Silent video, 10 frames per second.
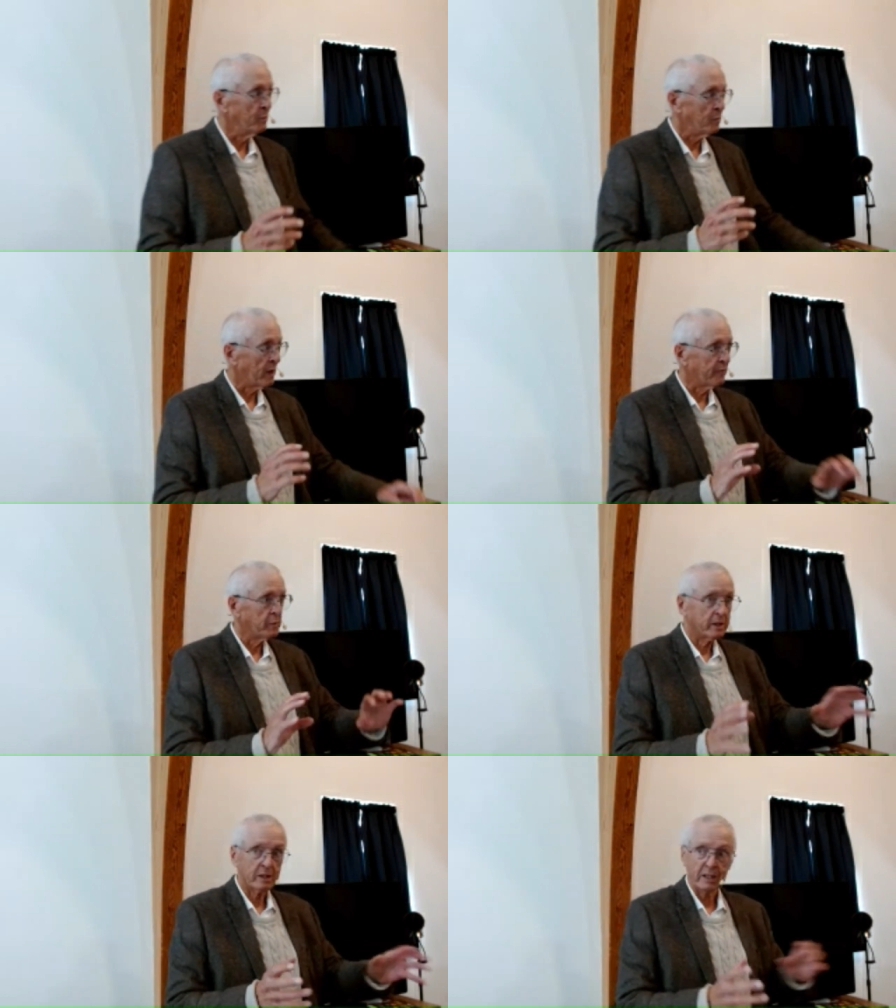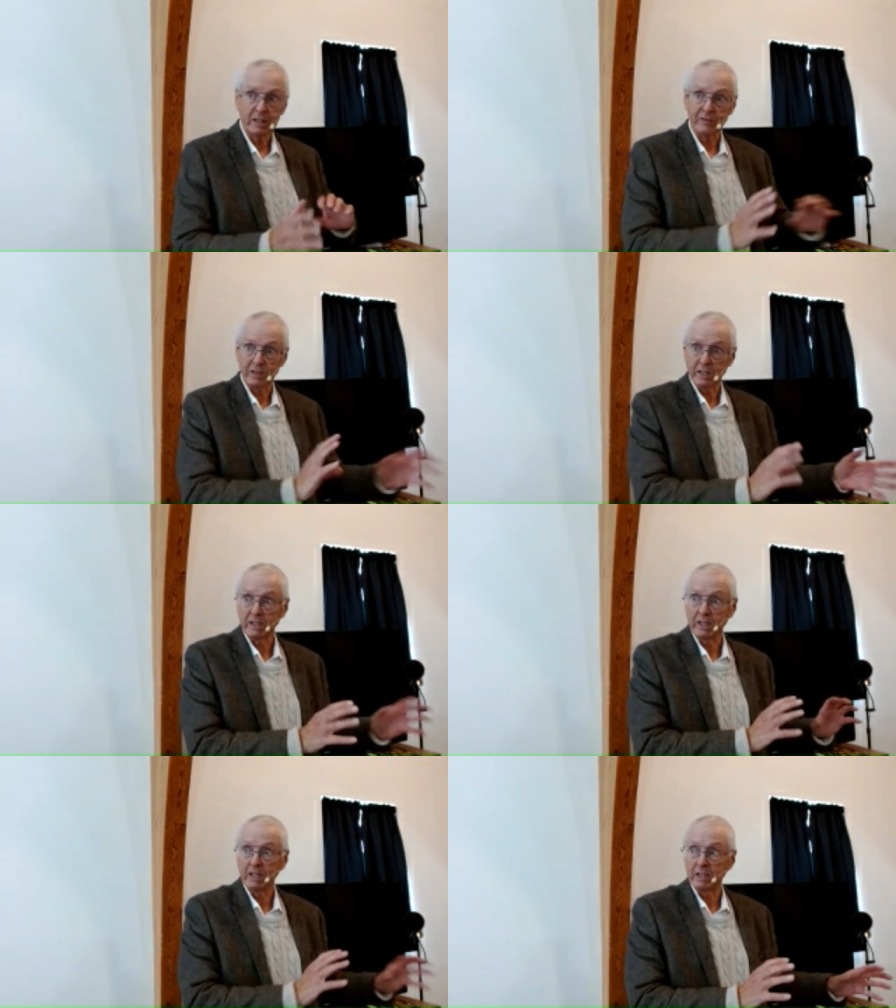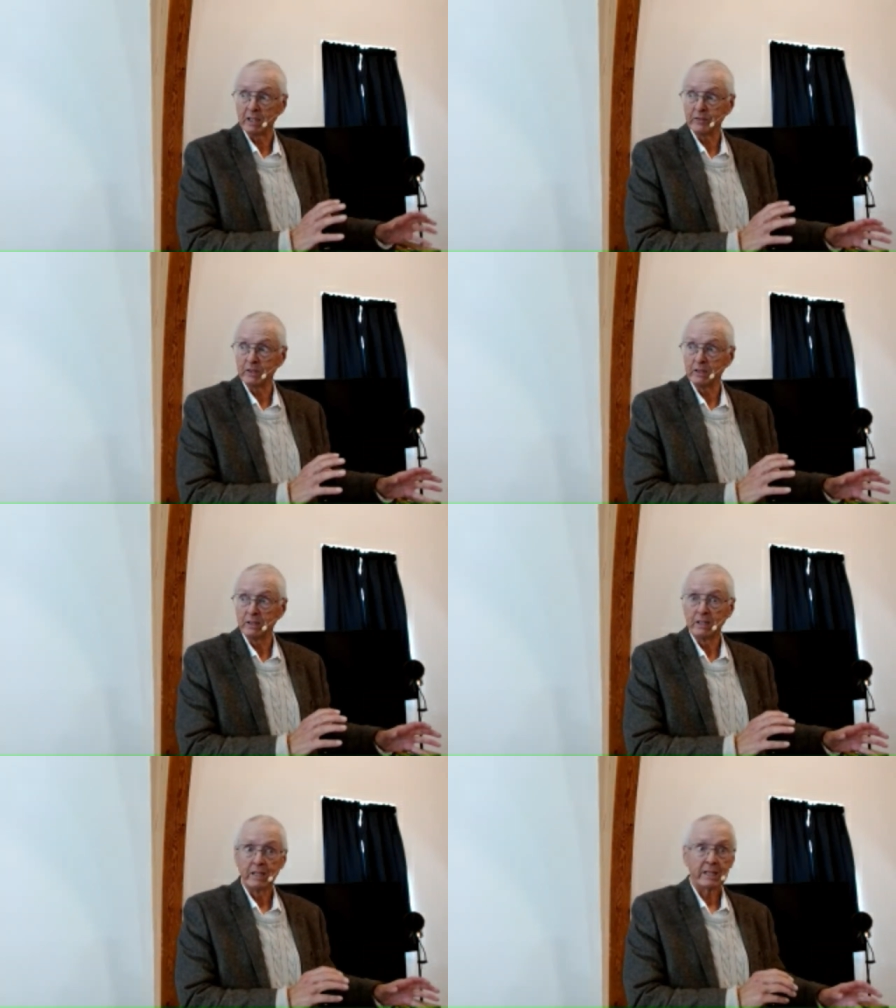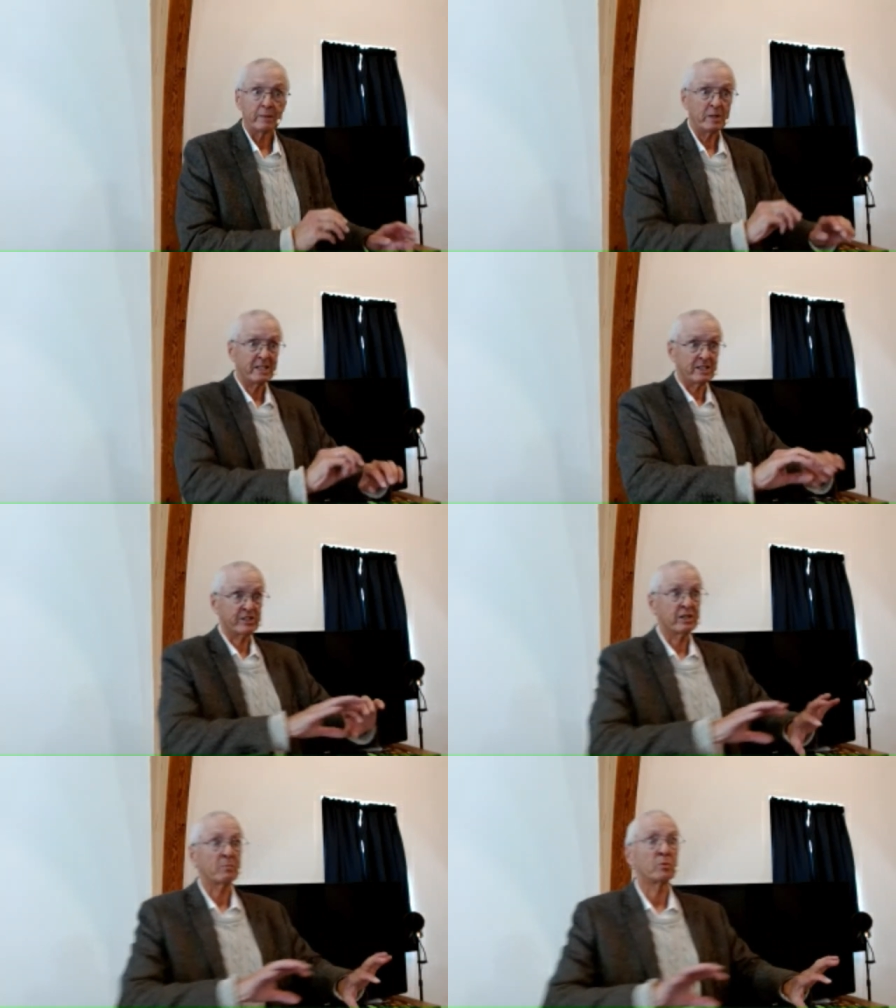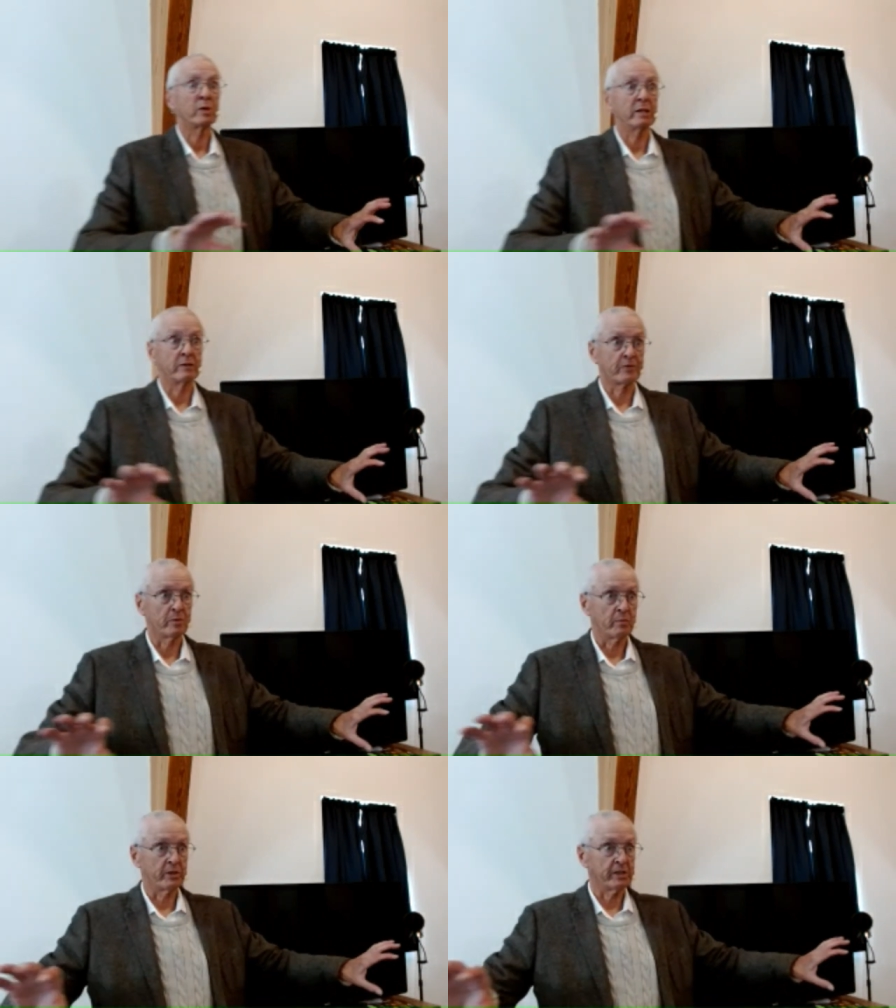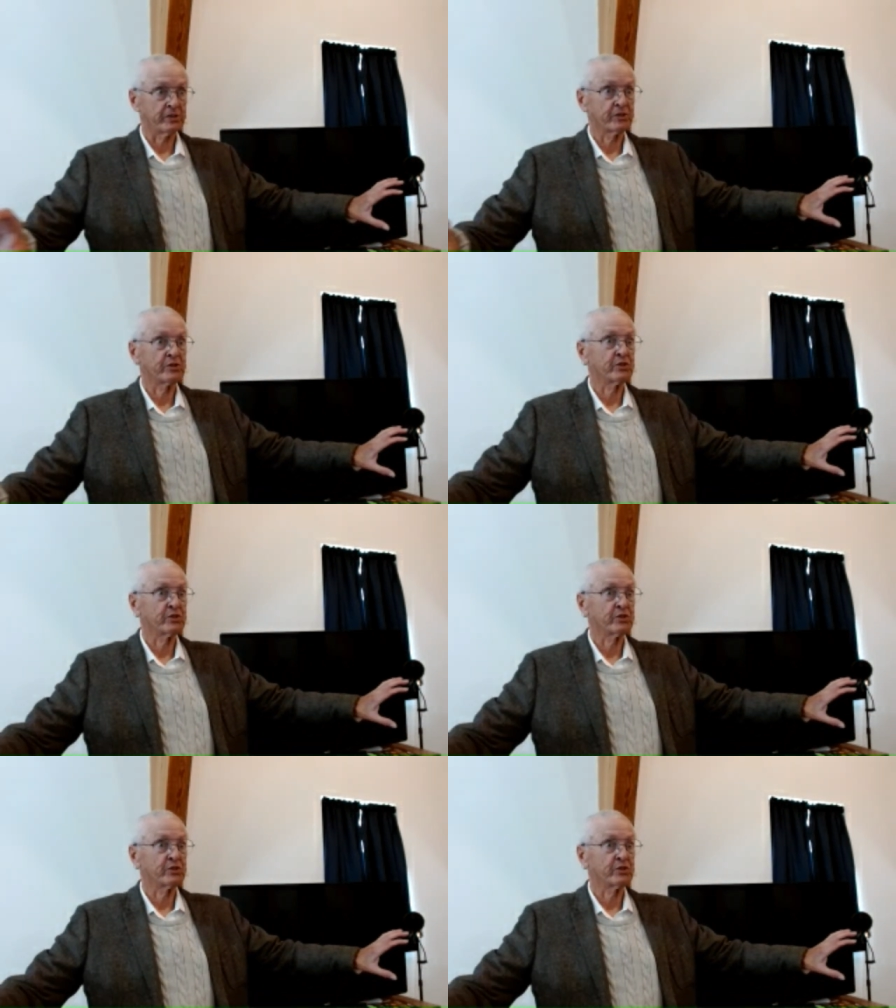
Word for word: have been kind of like King David. Let me get separated from this